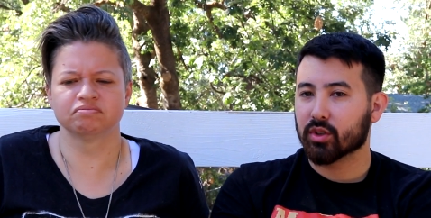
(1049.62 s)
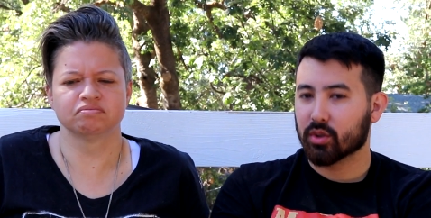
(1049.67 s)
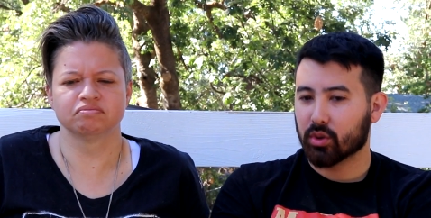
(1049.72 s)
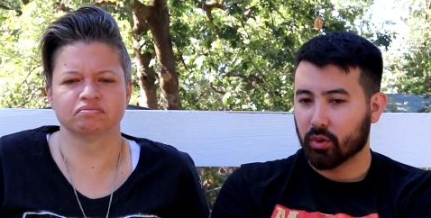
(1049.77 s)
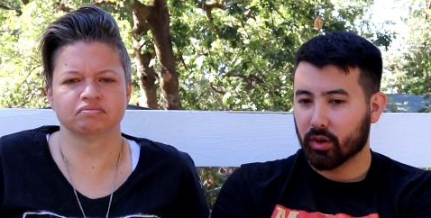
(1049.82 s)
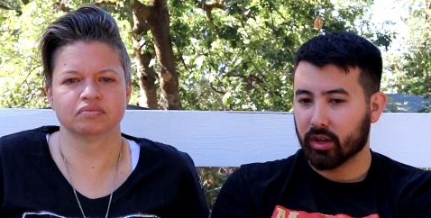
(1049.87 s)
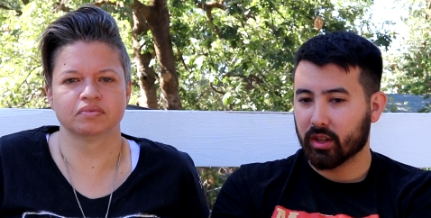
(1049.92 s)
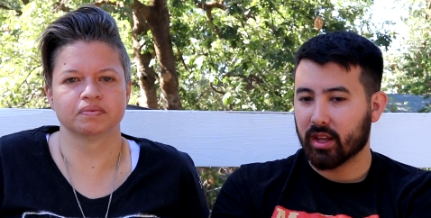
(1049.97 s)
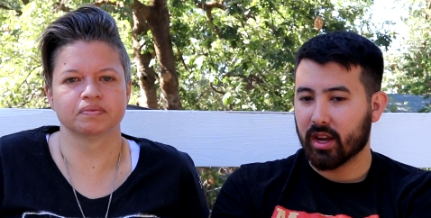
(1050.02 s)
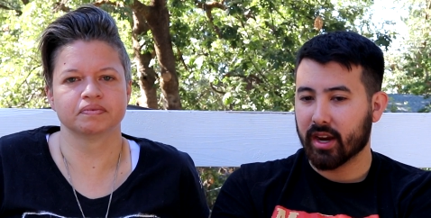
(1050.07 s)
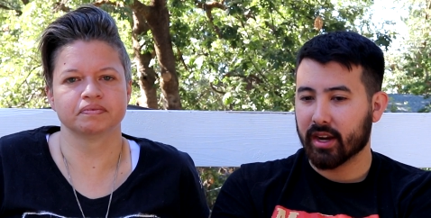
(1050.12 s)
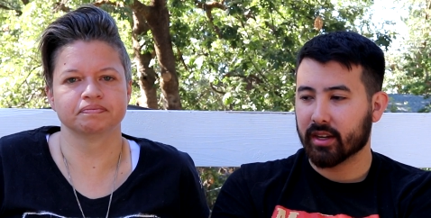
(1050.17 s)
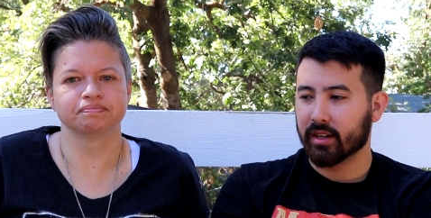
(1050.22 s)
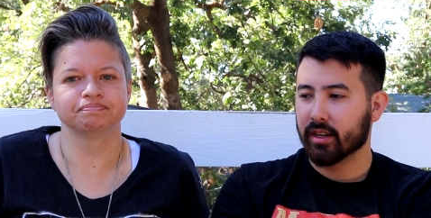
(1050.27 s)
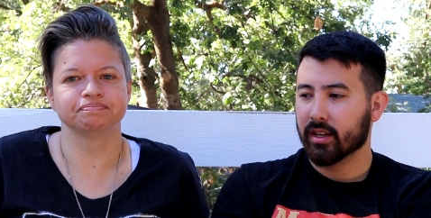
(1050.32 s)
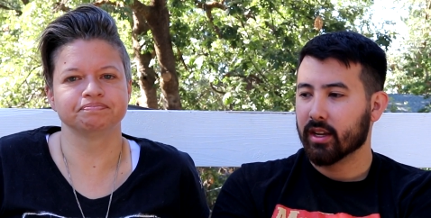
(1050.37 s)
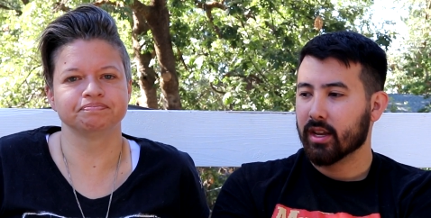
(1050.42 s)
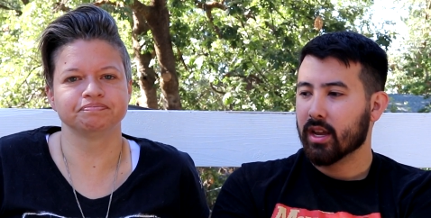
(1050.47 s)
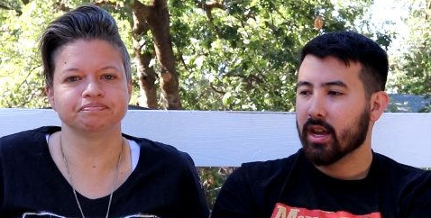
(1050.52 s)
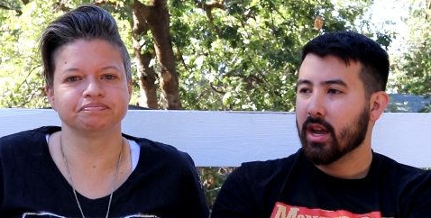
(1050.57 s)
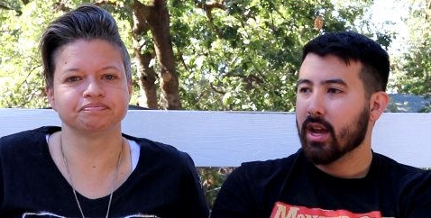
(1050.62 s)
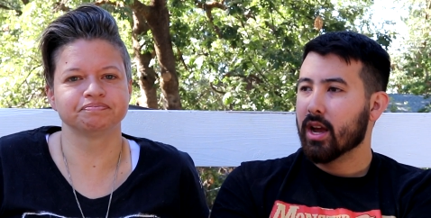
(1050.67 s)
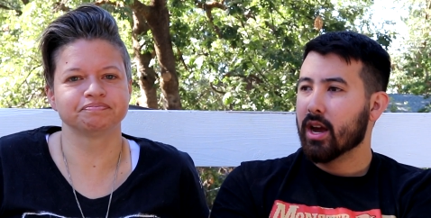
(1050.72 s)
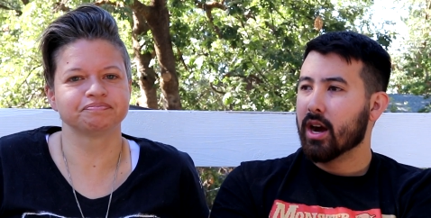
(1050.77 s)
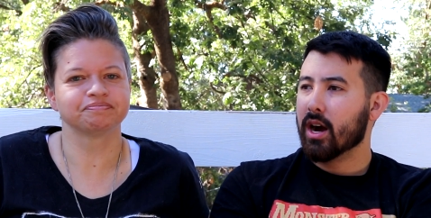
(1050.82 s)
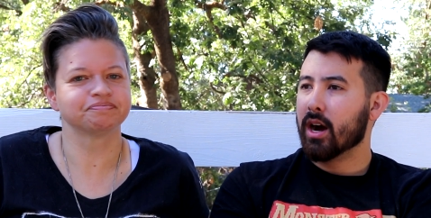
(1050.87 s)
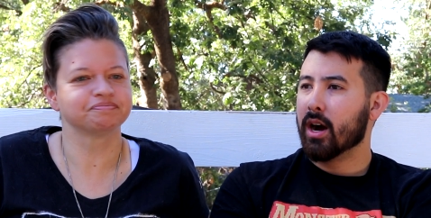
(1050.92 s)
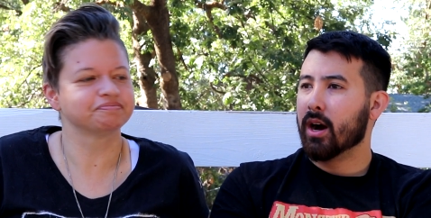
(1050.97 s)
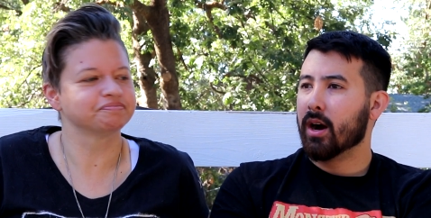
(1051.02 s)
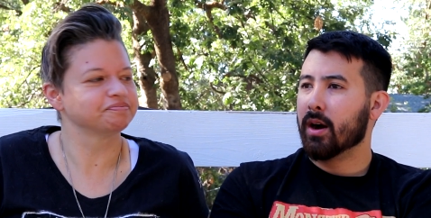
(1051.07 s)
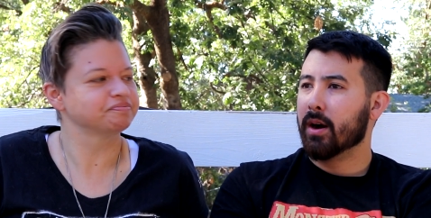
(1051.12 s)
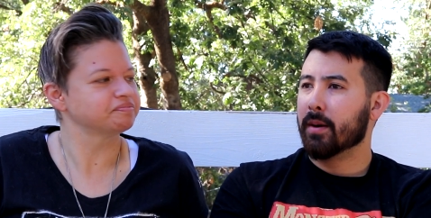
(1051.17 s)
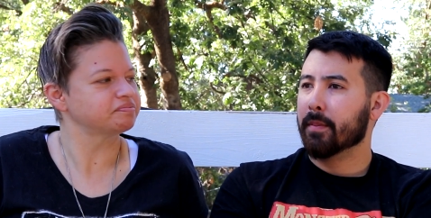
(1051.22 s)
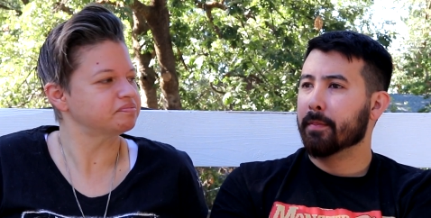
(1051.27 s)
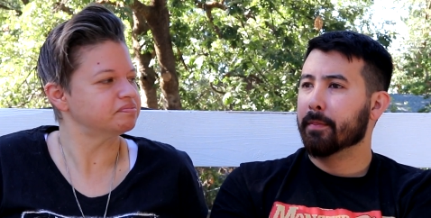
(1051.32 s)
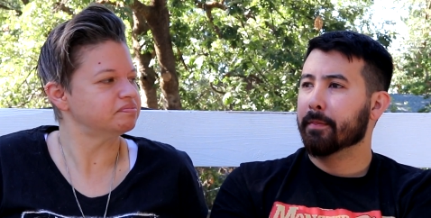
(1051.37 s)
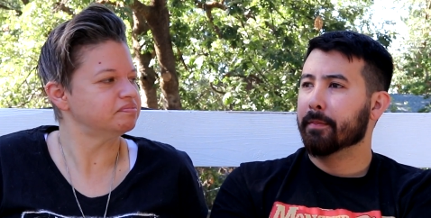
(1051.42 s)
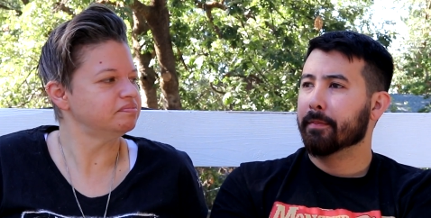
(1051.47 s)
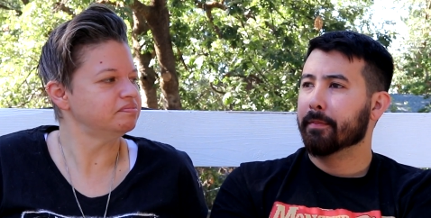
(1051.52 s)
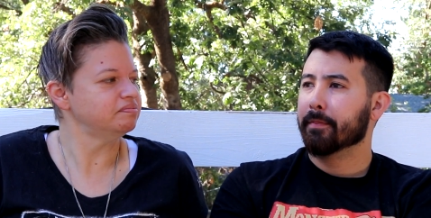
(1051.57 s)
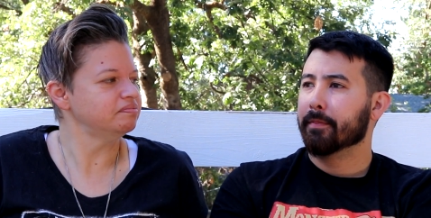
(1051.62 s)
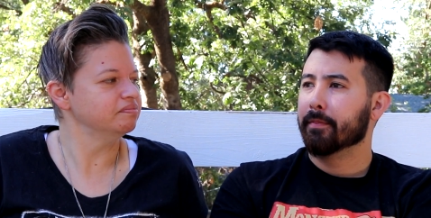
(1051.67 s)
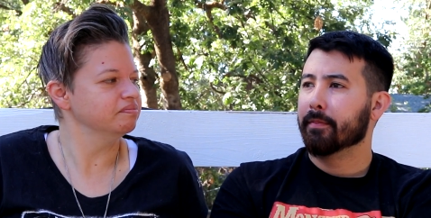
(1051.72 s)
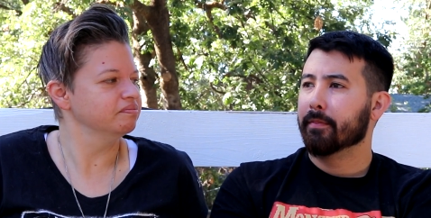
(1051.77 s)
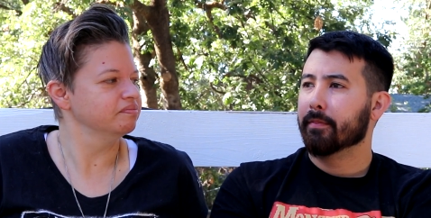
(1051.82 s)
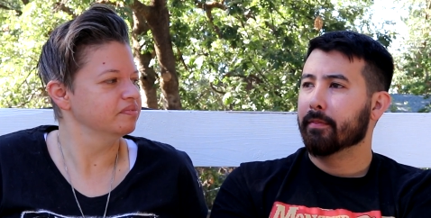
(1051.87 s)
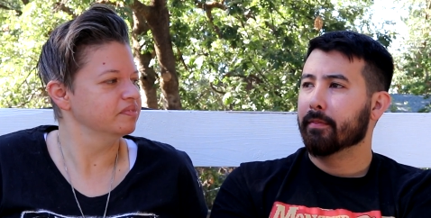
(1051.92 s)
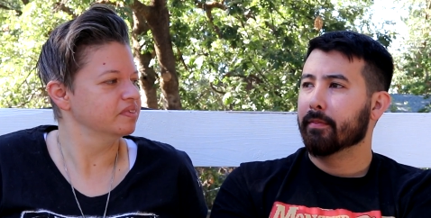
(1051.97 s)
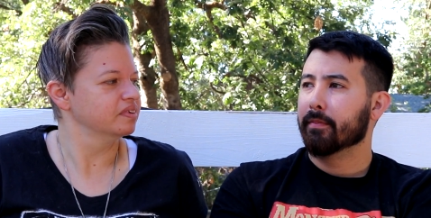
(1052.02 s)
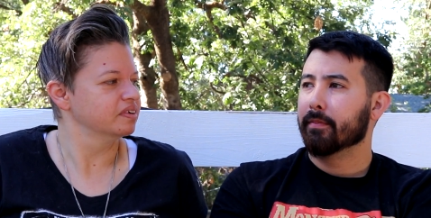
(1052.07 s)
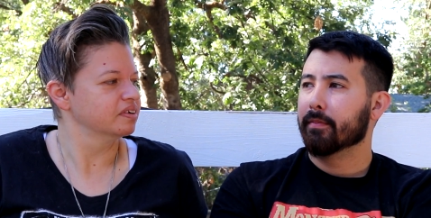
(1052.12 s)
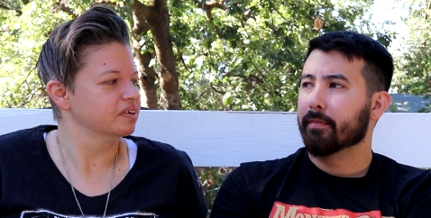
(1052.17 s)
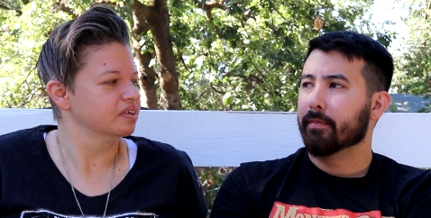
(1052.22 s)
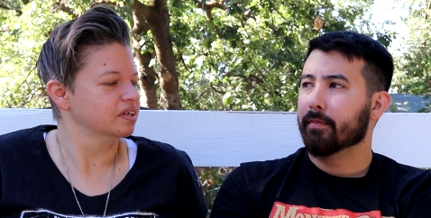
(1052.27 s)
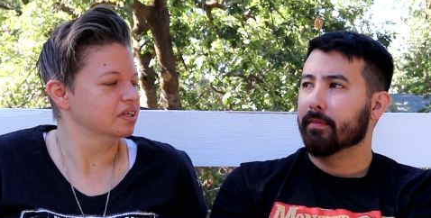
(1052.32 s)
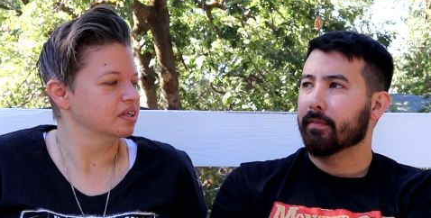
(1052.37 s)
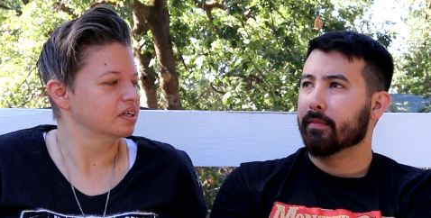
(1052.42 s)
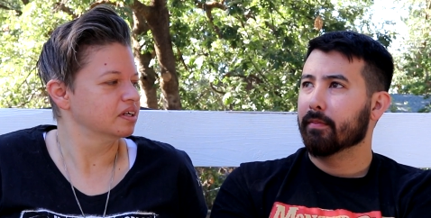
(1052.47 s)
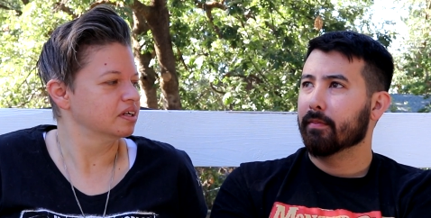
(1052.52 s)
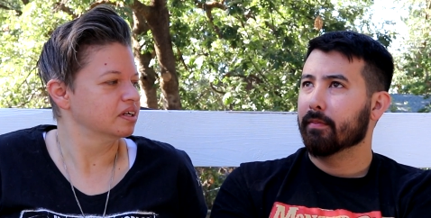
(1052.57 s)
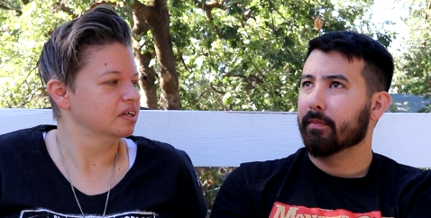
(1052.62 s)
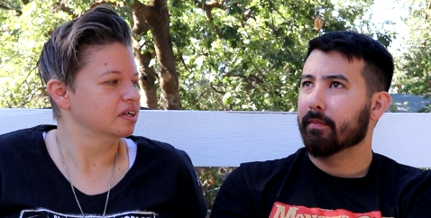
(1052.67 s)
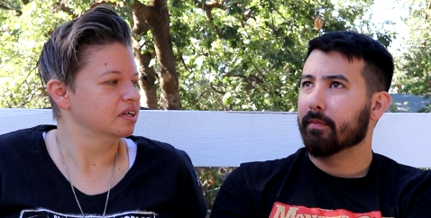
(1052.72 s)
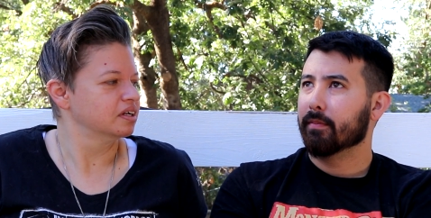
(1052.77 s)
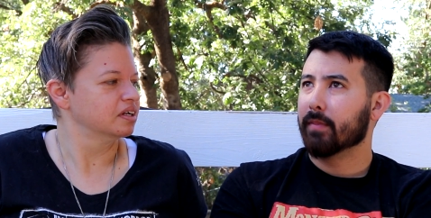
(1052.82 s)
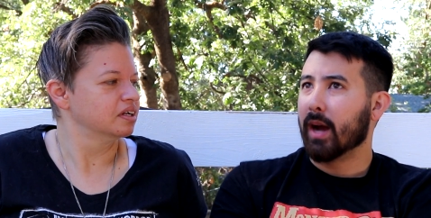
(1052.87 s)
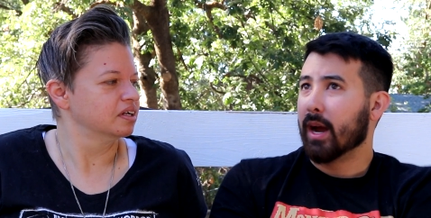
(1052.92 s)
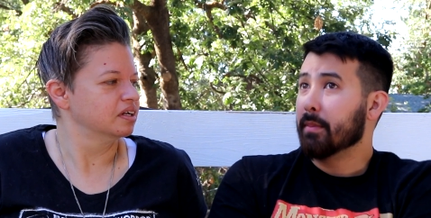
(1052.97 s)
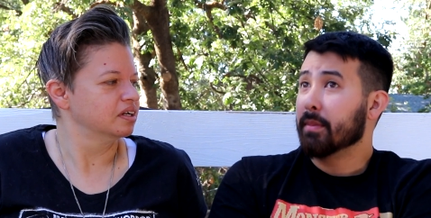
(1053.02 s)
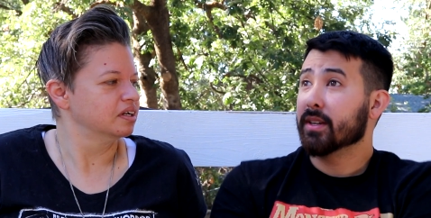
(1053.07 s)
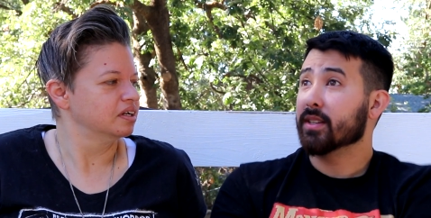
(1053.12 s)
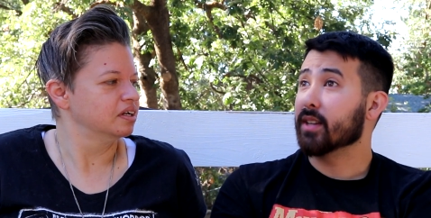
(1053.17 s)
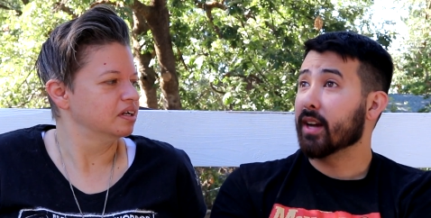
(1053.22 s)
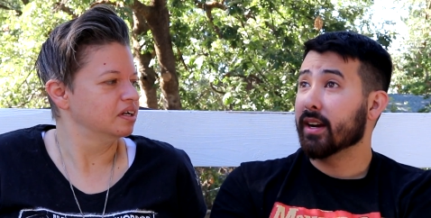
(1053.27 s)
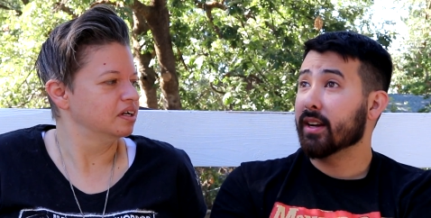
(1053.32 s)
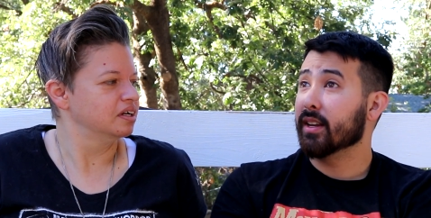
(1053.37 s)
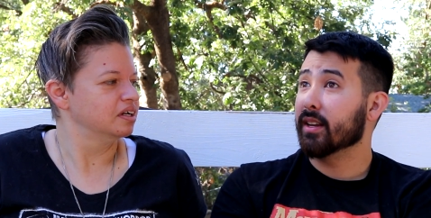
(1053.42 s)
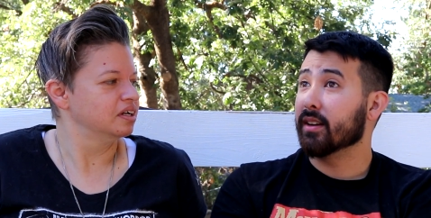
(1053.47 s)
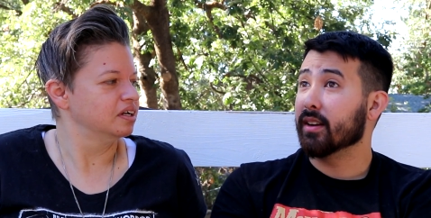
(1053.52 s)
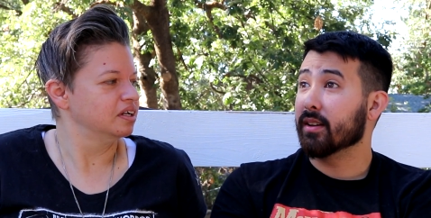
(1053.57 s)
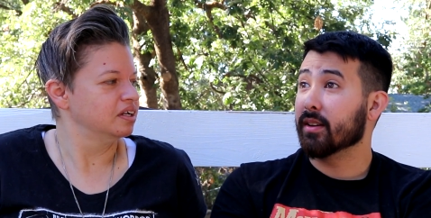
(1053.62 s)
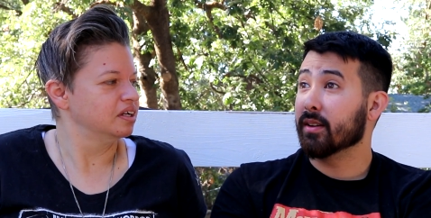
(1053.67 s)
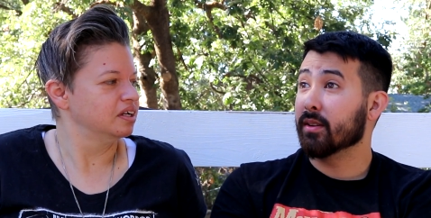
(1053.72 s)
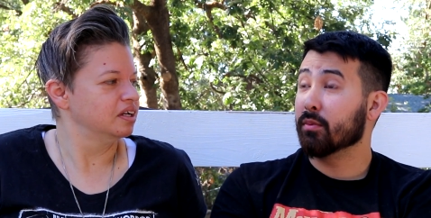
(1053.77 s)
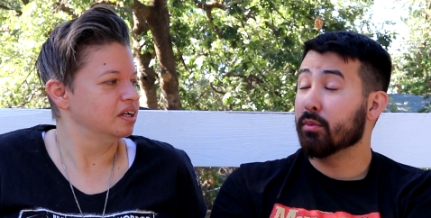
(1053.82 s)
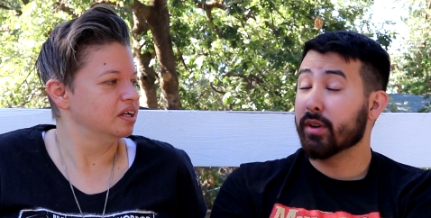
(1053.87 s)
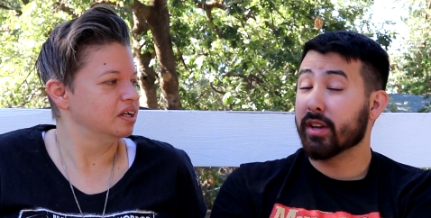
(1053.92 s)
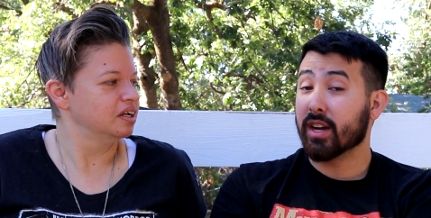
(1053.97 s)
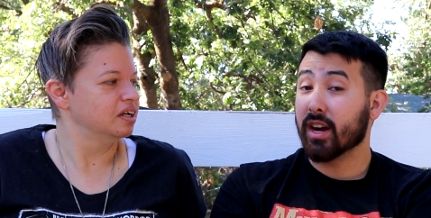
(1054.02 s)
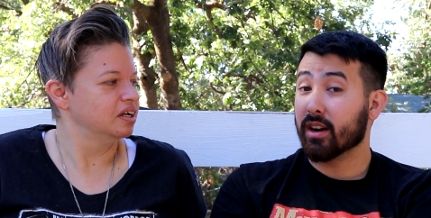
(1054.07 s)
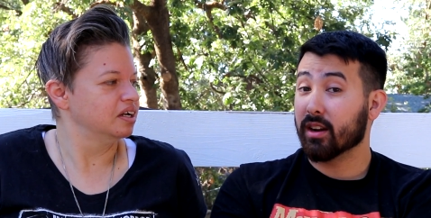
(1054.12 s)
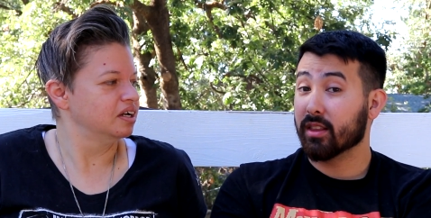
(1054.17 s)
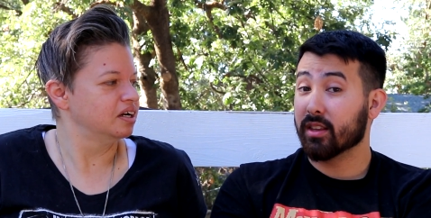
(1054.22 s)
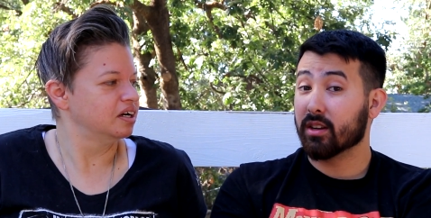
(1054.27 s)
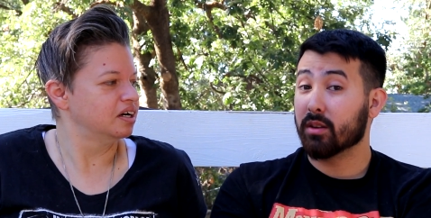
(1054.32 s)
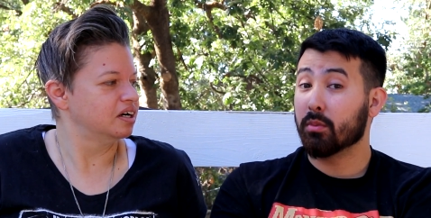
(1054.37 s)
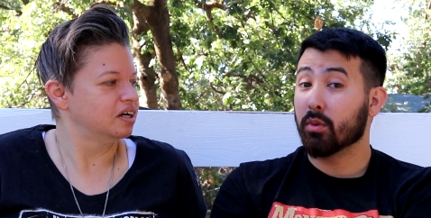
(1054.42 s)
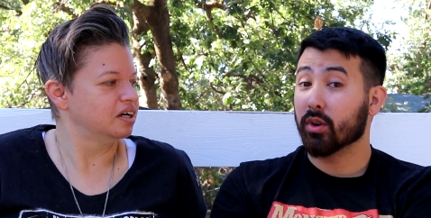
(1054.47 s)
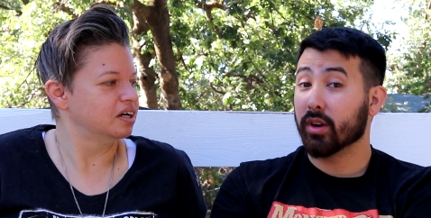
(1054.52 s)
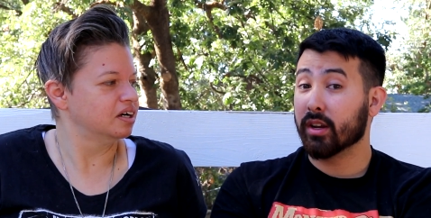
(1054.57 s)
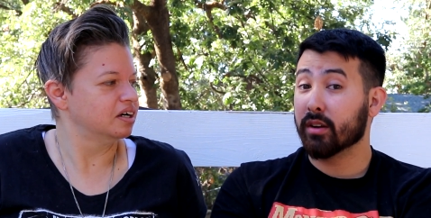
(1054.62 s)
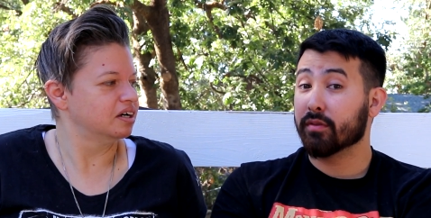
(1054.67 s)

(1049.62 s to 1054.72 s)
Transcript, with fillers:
Speaker 1: storyline. I'm excited. We got a little more